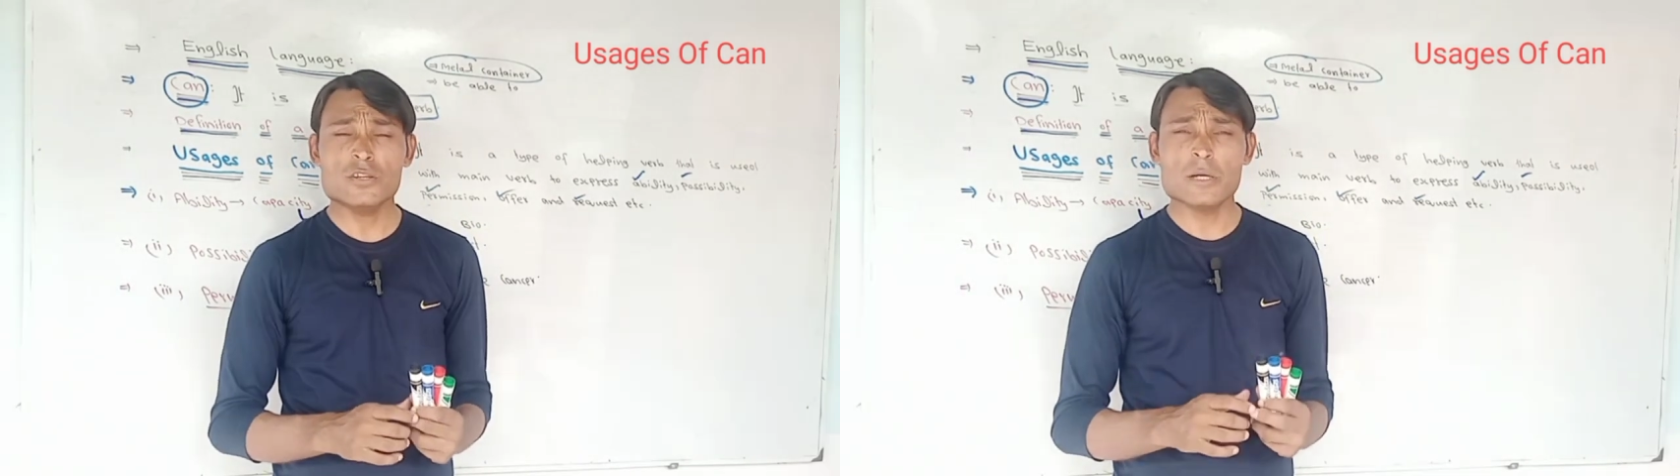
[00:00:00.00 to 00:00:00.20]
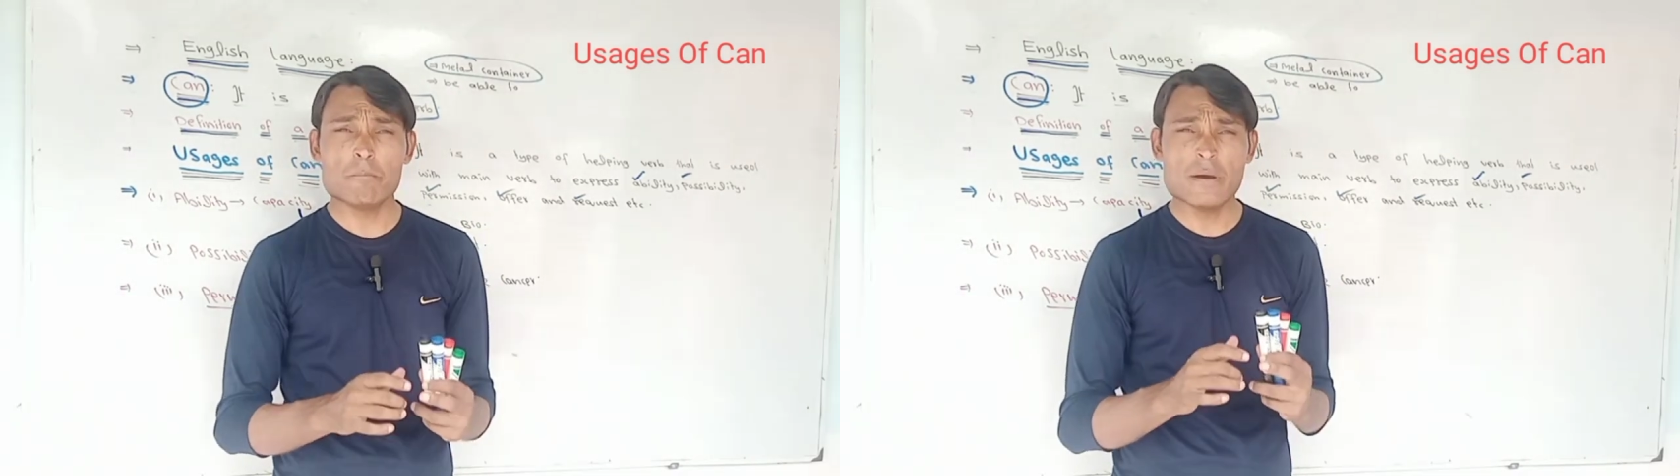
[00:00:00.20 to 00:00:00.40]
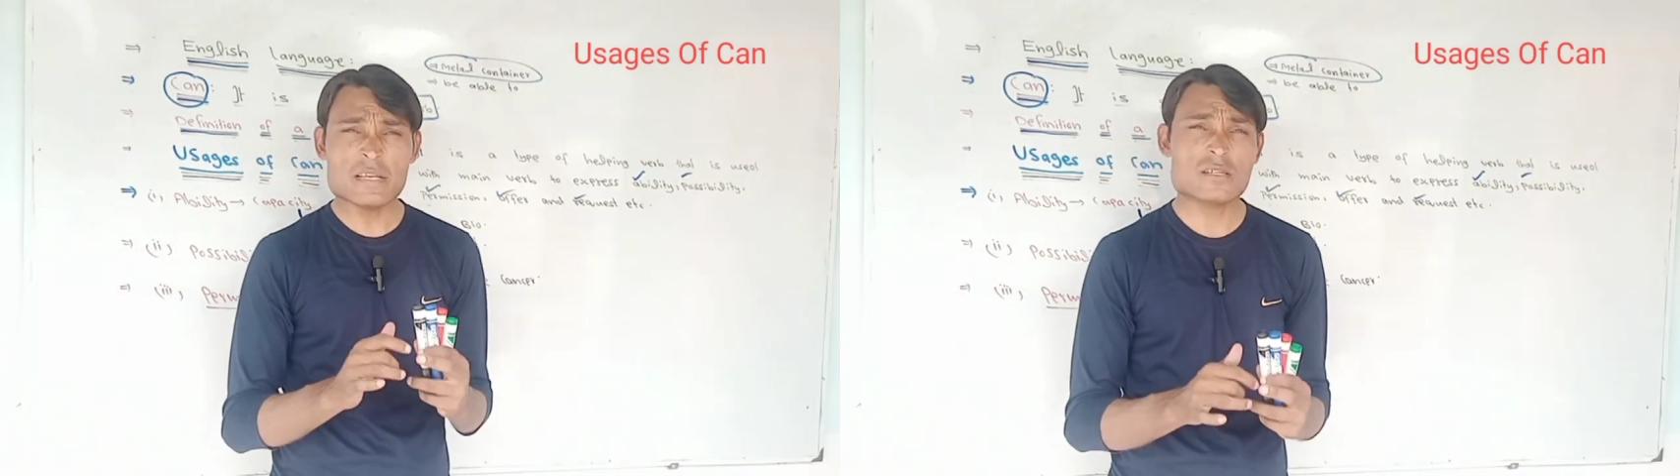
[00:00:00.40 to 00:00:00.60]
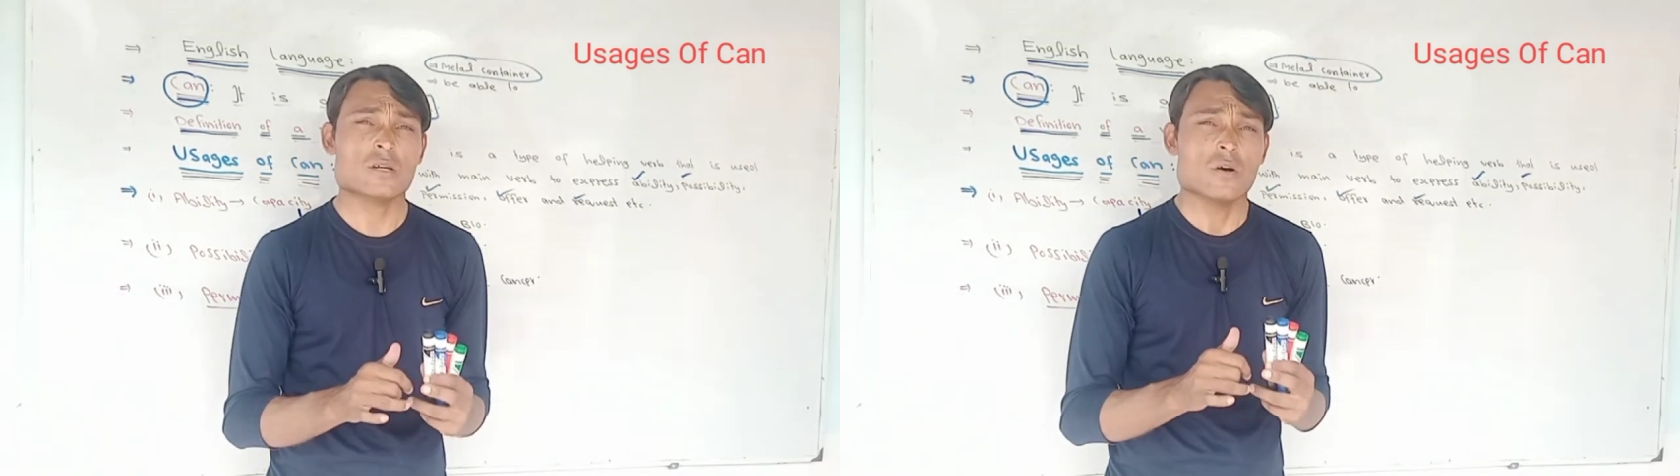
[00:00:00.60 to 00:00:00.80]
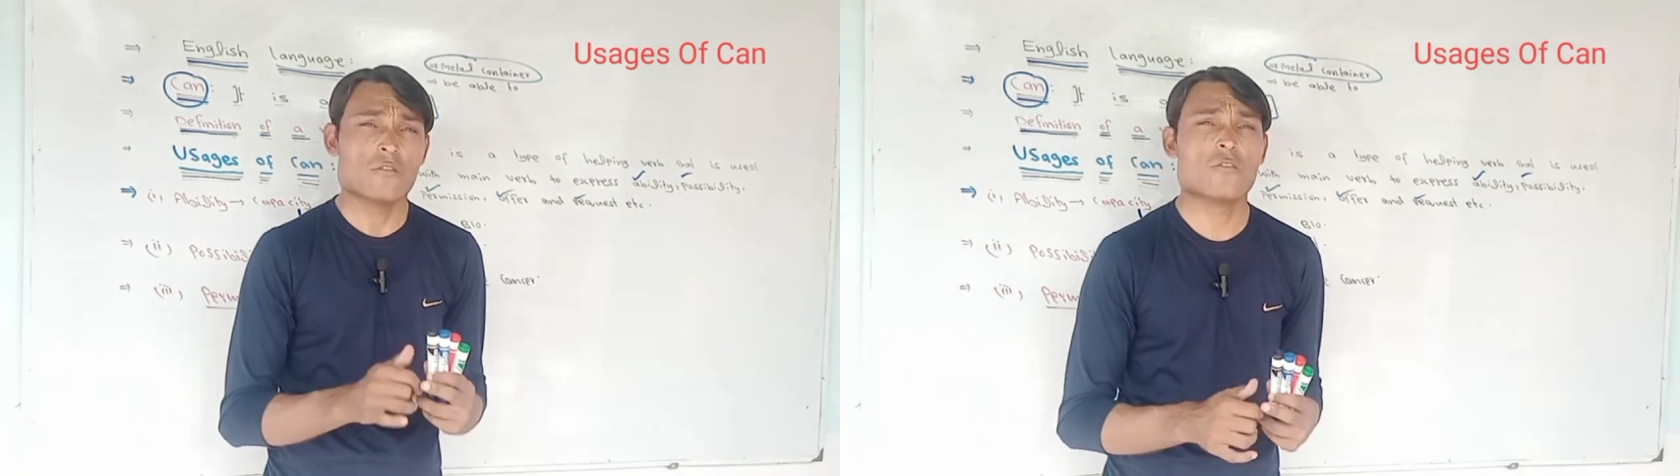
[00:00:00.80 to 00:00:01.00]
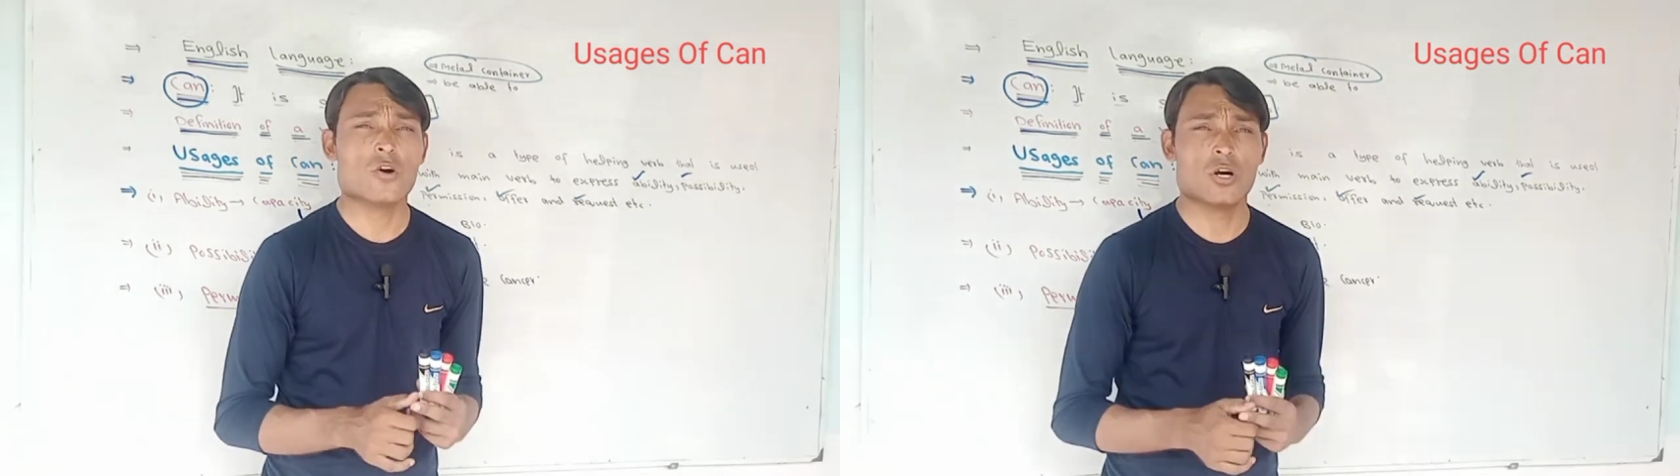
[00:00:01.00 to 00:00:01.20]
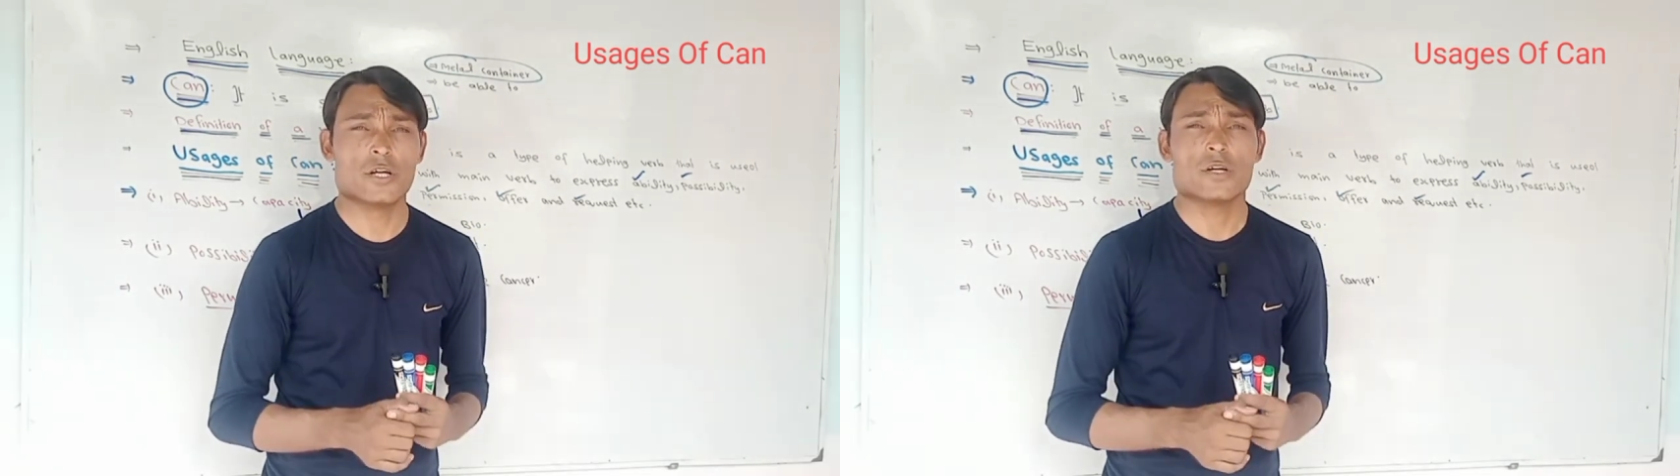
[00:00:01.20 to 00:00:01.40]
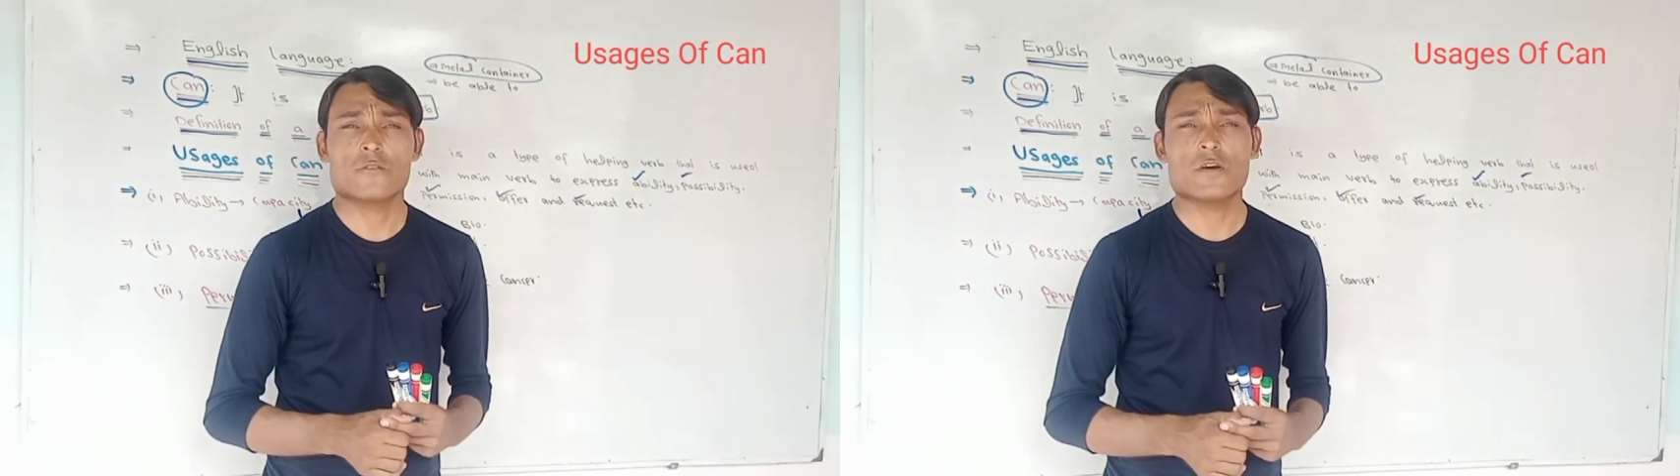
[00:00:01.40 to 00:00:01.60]
And the best
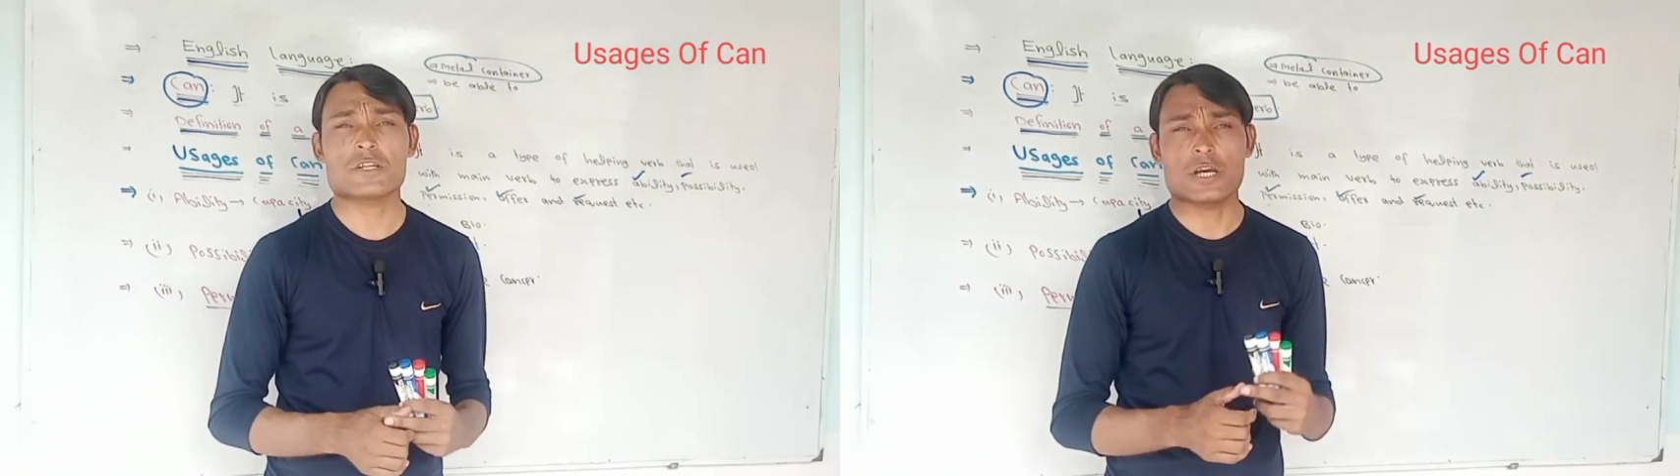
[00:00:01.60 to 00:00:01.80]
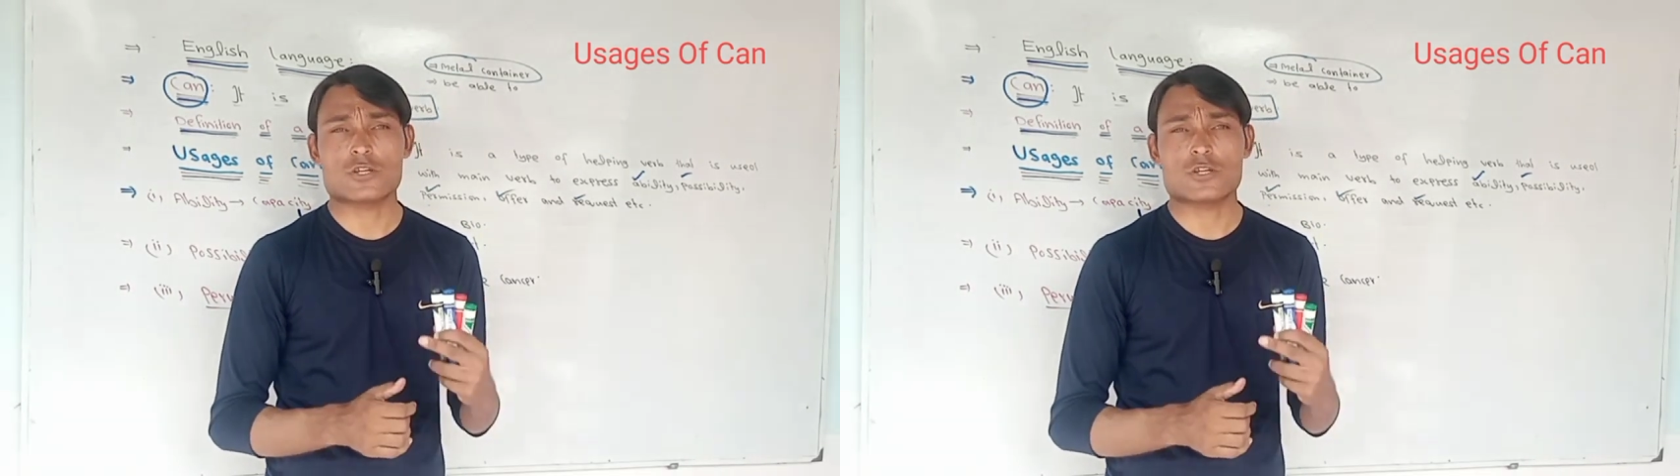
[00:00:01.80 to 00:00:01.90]
word which